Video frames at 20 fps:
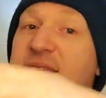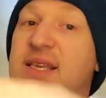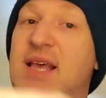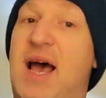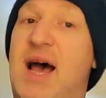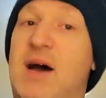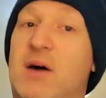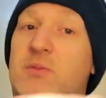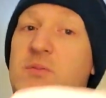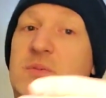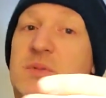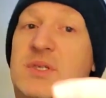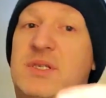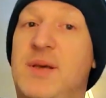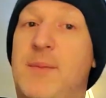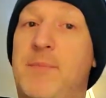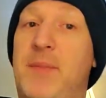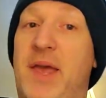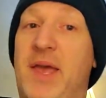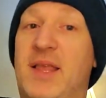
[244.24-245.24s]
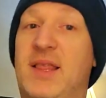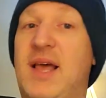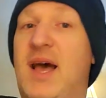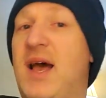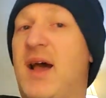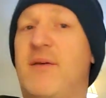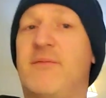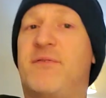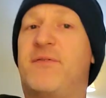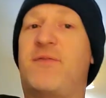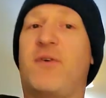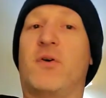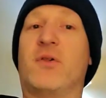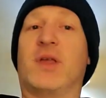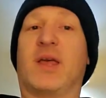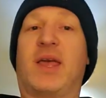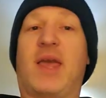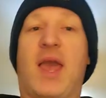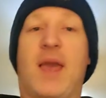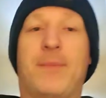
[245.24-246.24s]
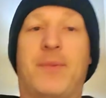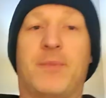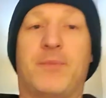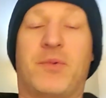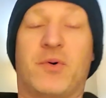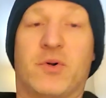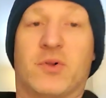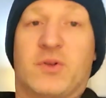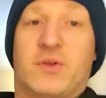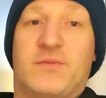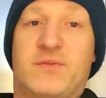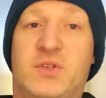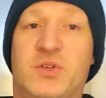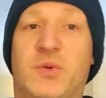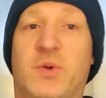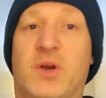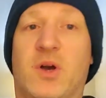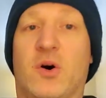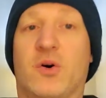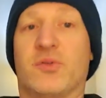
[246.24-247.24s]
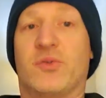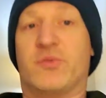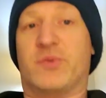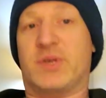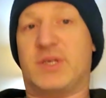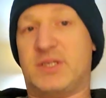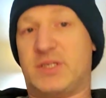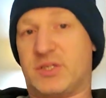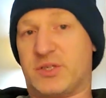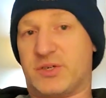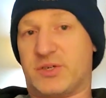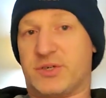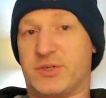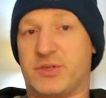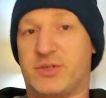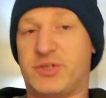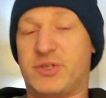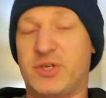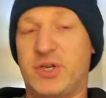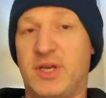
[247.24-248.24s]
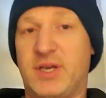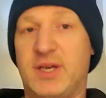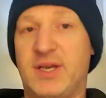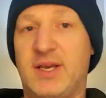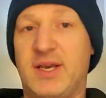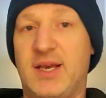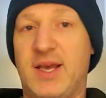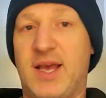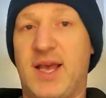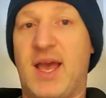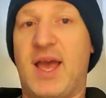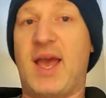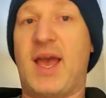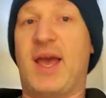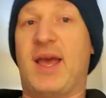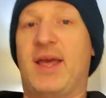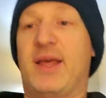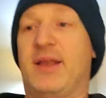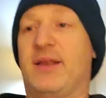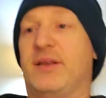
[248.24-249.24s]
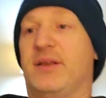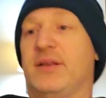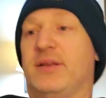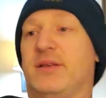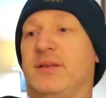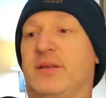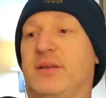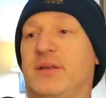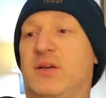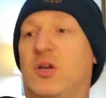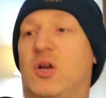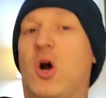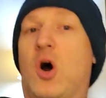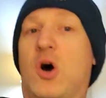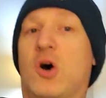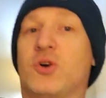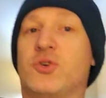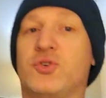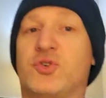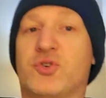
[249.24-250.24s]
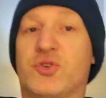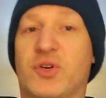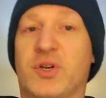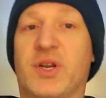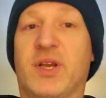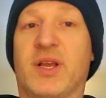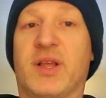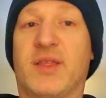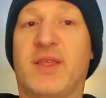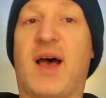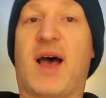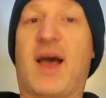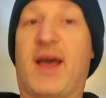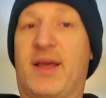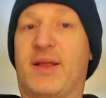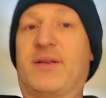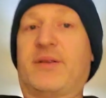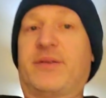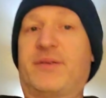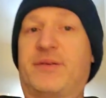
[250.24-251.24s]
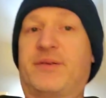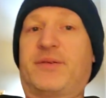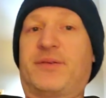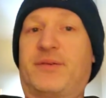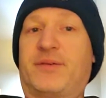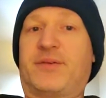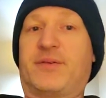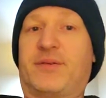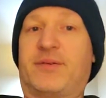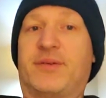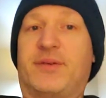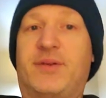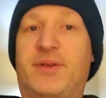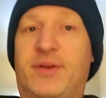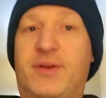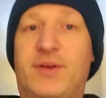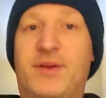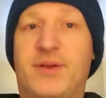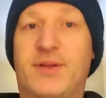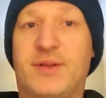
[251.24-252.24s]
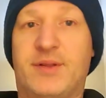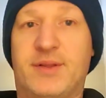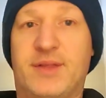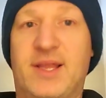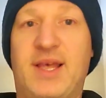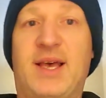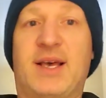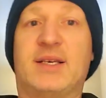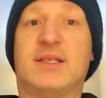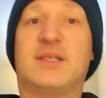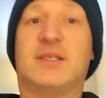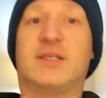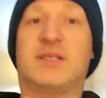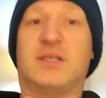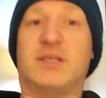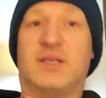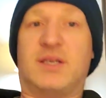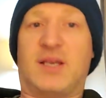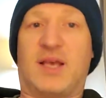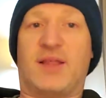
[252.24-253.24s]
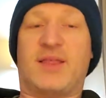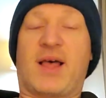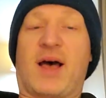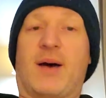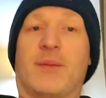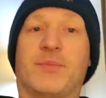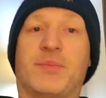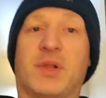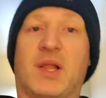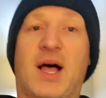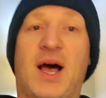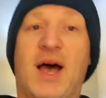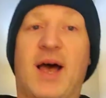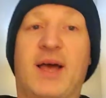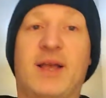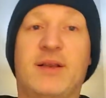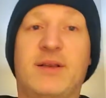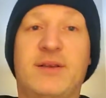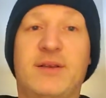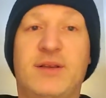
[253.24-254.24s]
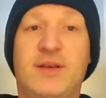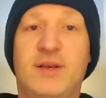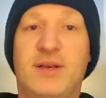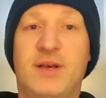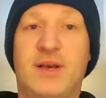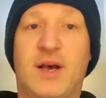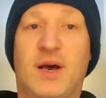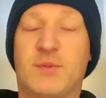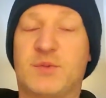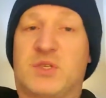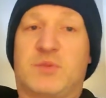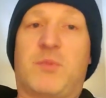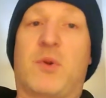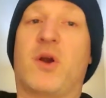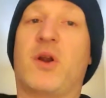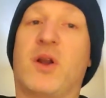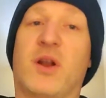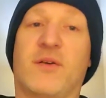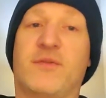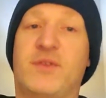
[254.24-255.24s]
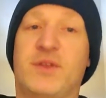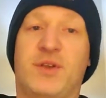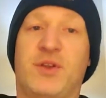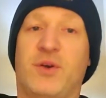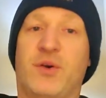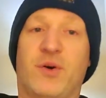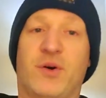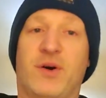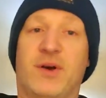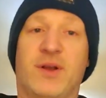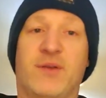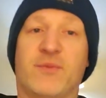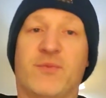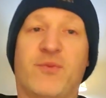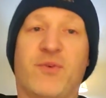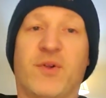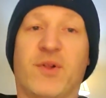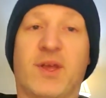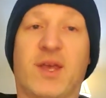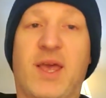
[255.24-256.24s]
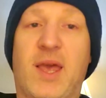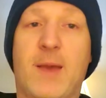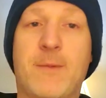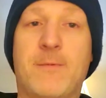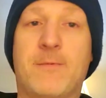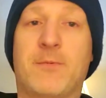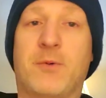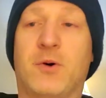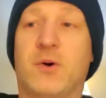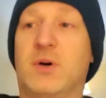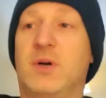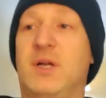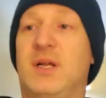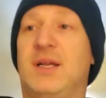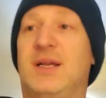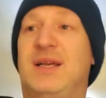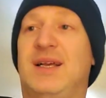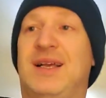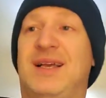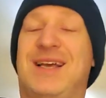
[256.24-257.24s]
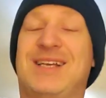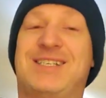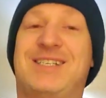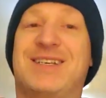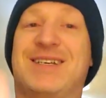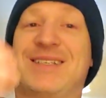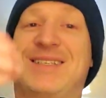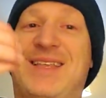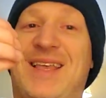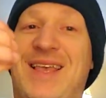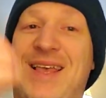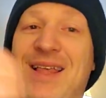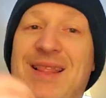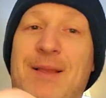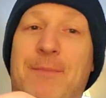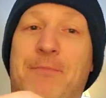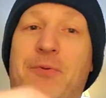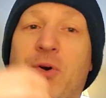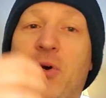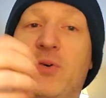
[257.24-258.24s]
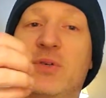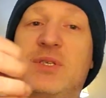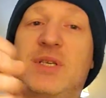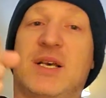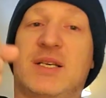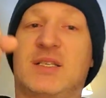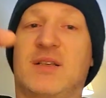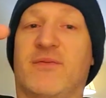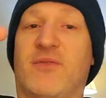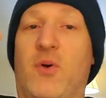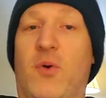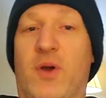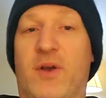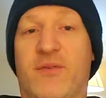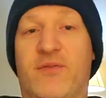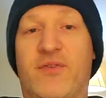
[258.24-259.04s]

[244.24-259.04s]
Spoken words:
down to make that. I'm fully capable of doing all the research and conjuring that list and that plan. I'm smart enough to do it. I'm fully capable. It's just in the process of going